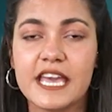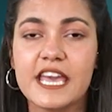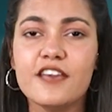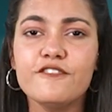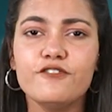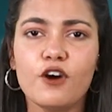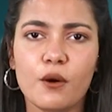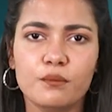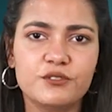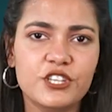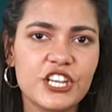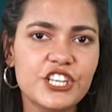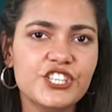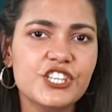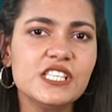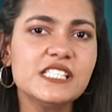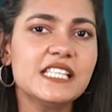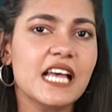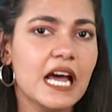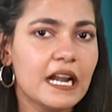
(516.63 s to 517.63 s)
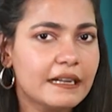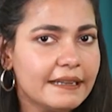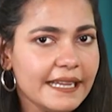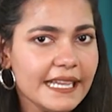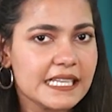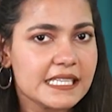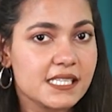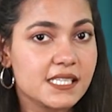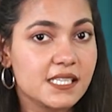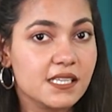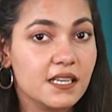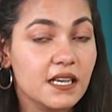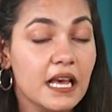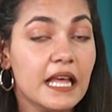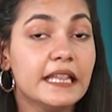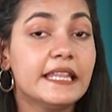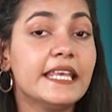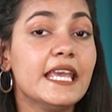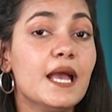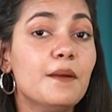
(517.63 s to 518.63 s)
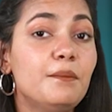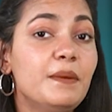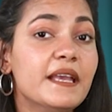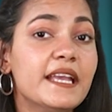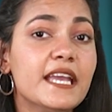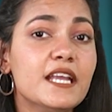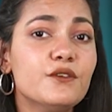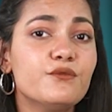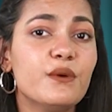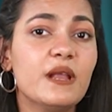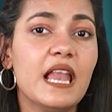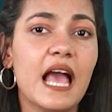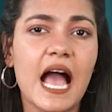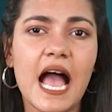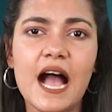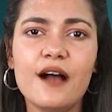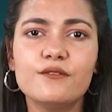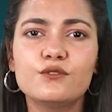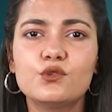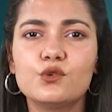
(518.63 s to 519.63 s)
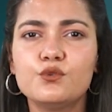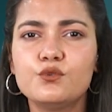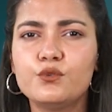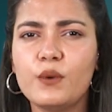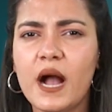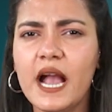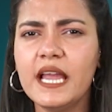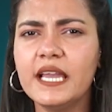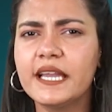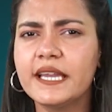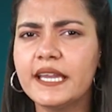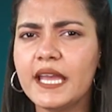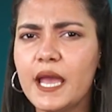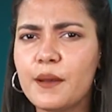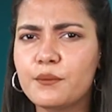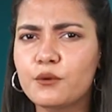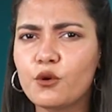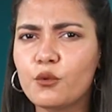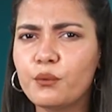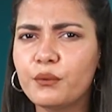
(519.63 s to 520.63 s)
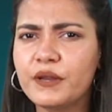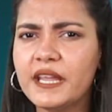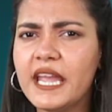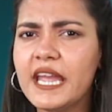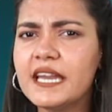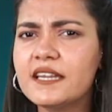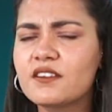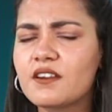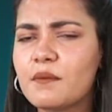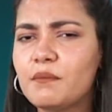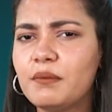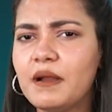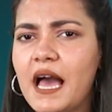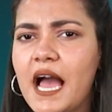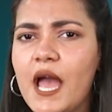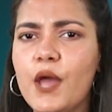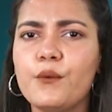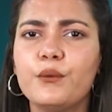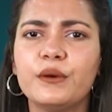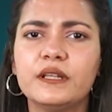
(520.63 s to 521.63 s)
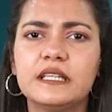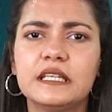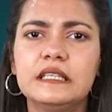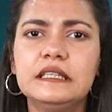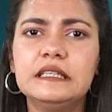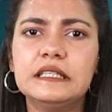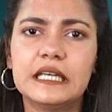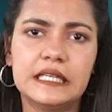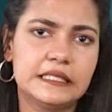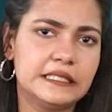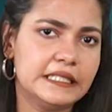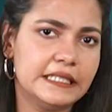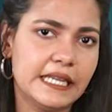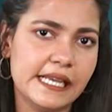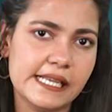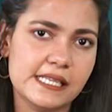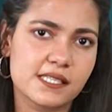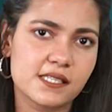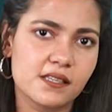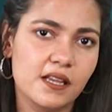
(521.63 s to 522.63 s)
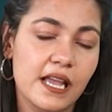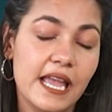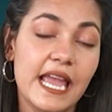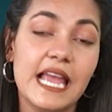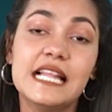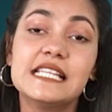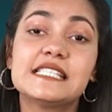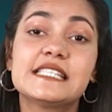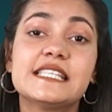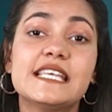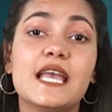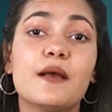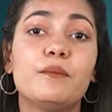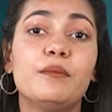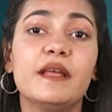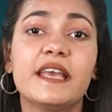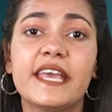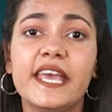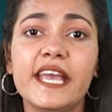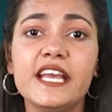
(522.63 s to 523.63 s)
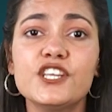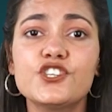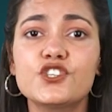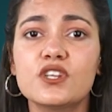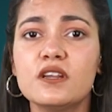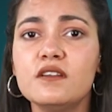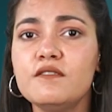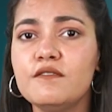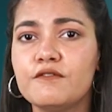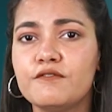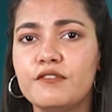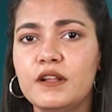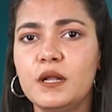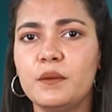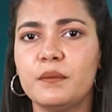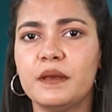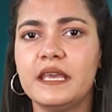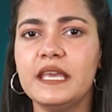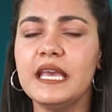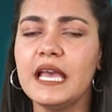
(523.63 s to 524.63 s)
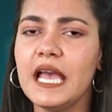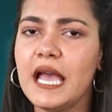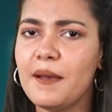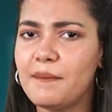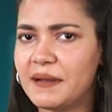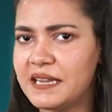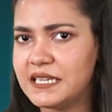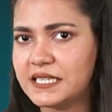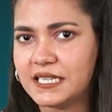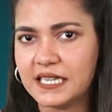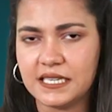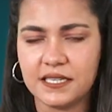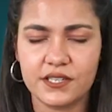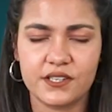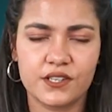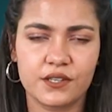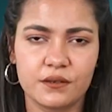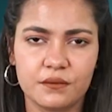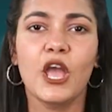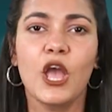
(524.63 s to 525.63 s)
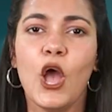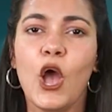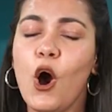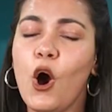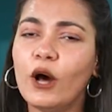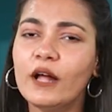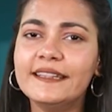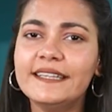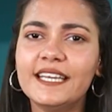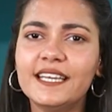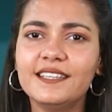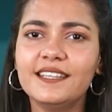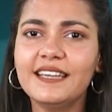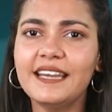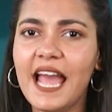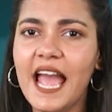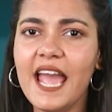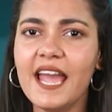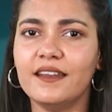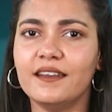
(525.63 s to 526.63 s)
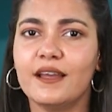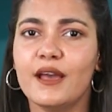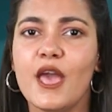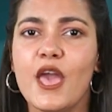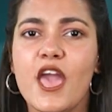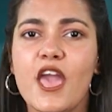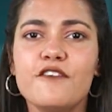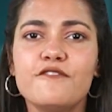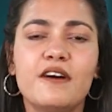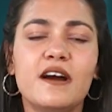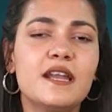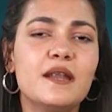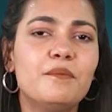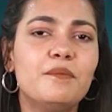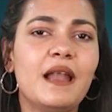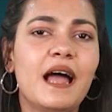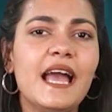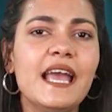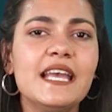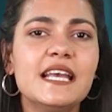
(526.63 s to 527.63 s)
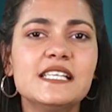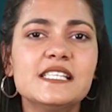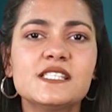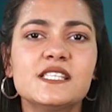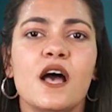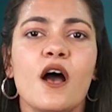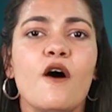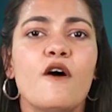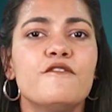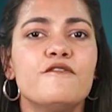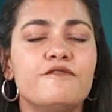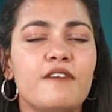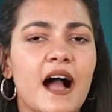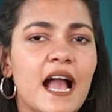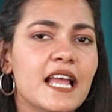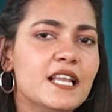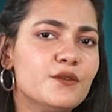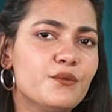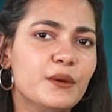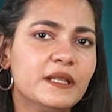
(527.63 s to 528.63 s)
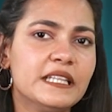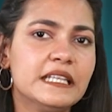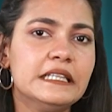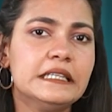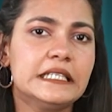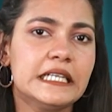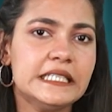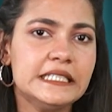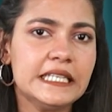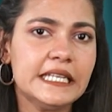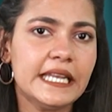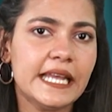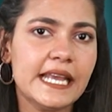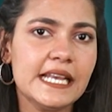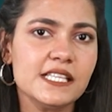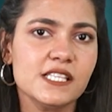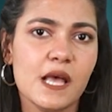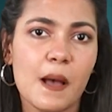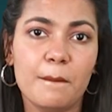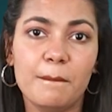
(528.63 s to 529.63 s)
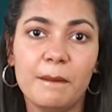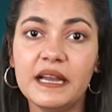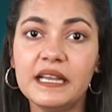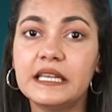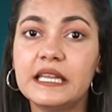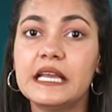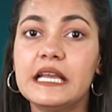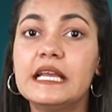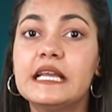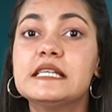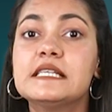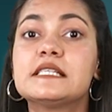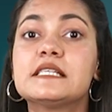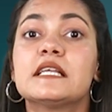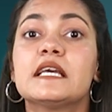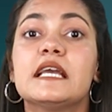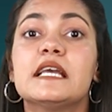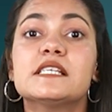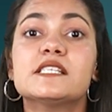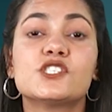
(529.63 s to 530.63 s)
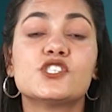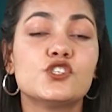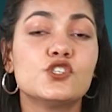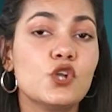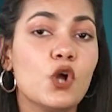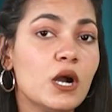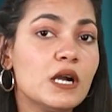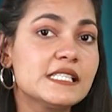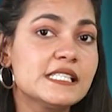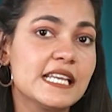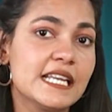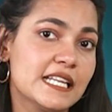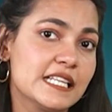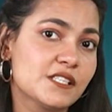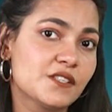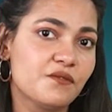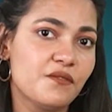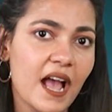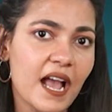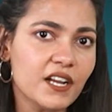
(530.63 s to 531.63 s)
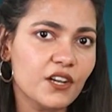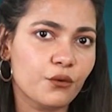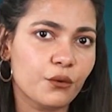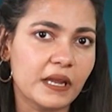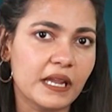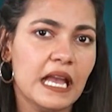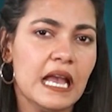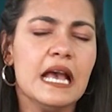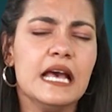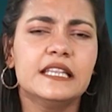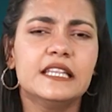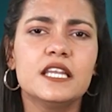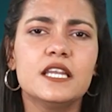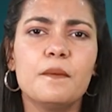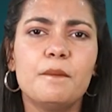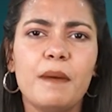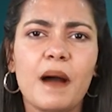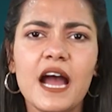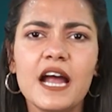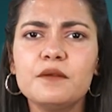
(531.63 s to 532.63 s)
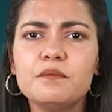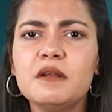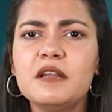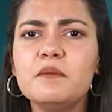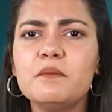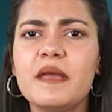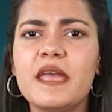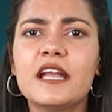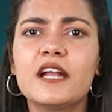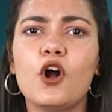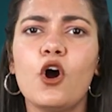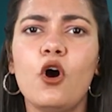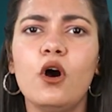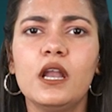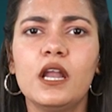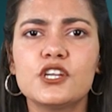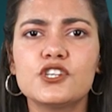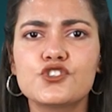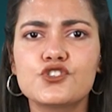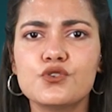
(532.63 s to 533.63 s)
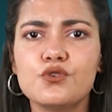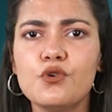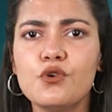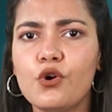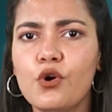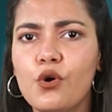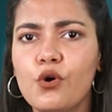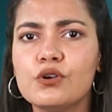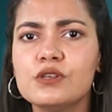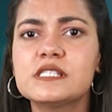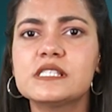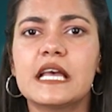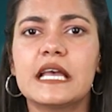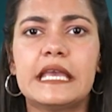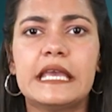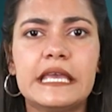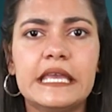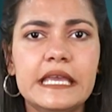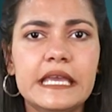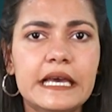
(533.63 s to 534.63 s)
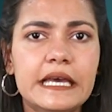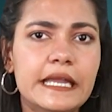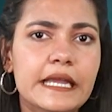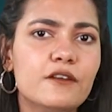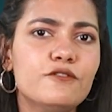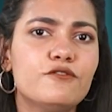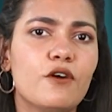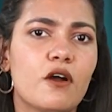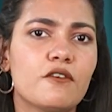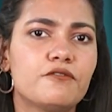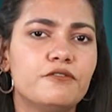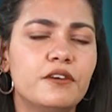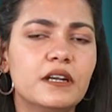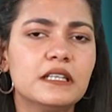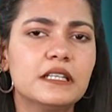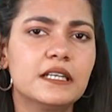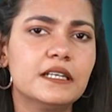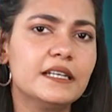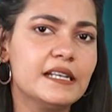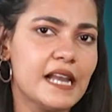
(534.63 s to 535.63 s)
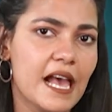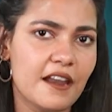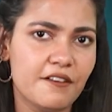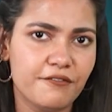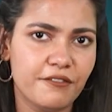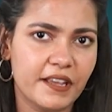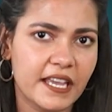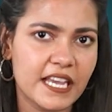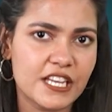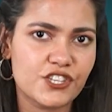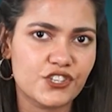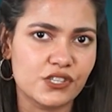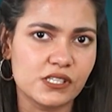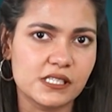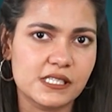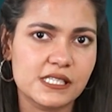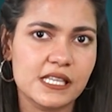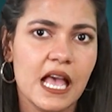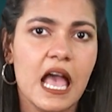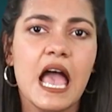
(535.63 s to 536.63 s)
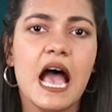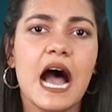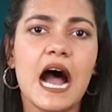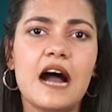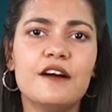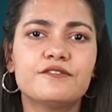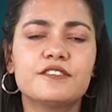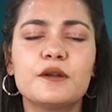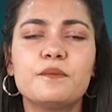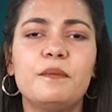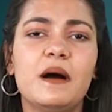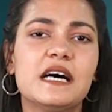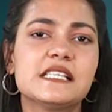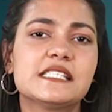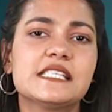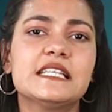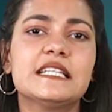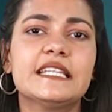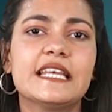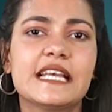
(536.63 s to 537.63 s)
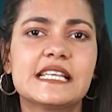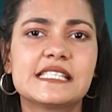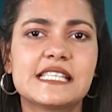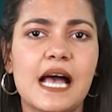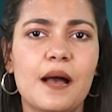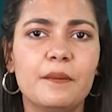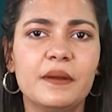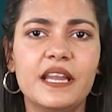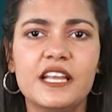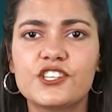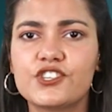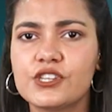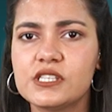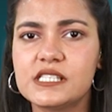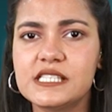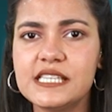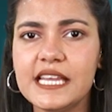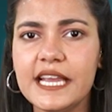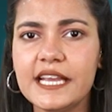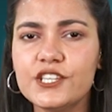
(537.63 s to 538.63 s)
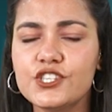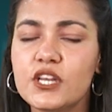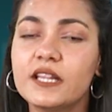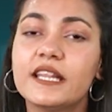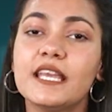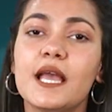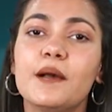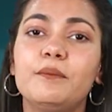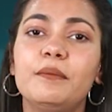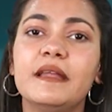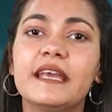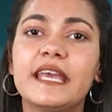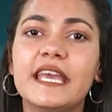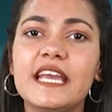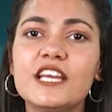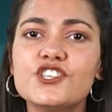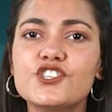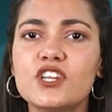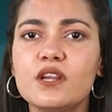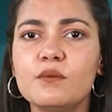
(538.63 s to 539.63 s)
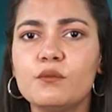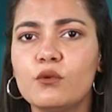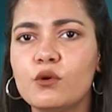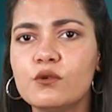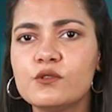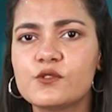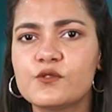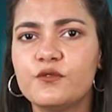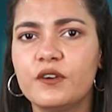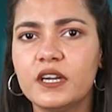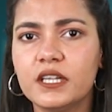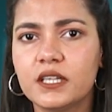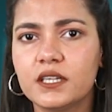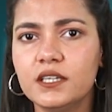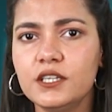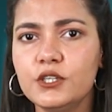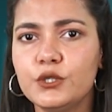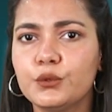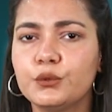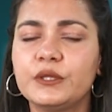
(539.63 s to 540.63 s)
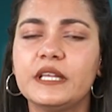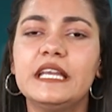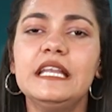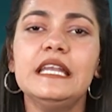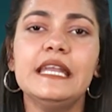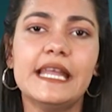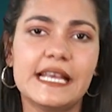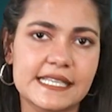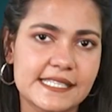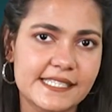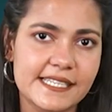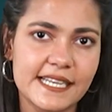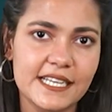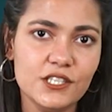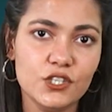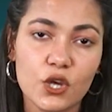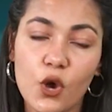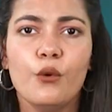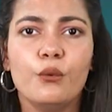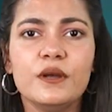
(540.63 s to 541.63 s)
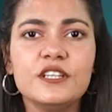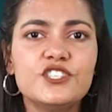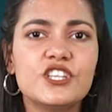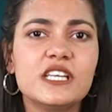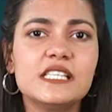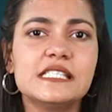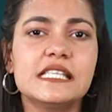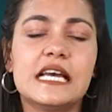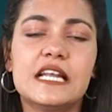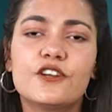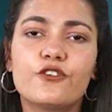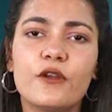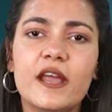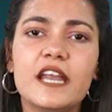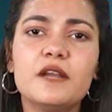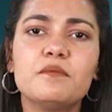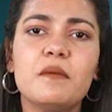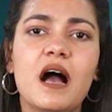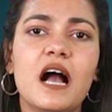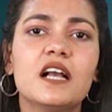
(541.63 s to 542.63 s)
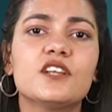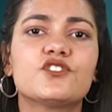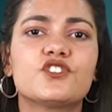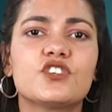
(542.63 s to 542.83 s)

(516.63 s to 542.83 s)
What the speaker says: If objections are raised, the applicant will have to file an appropriate reply within 30 days, else the application will be abandoned. On the other hand, if a reply is filed within 30 days but it is not satisfactory, the department may call a show cause hearing for further clarifications. After passing the examination stage, the application moves further to the next stage, which is trademark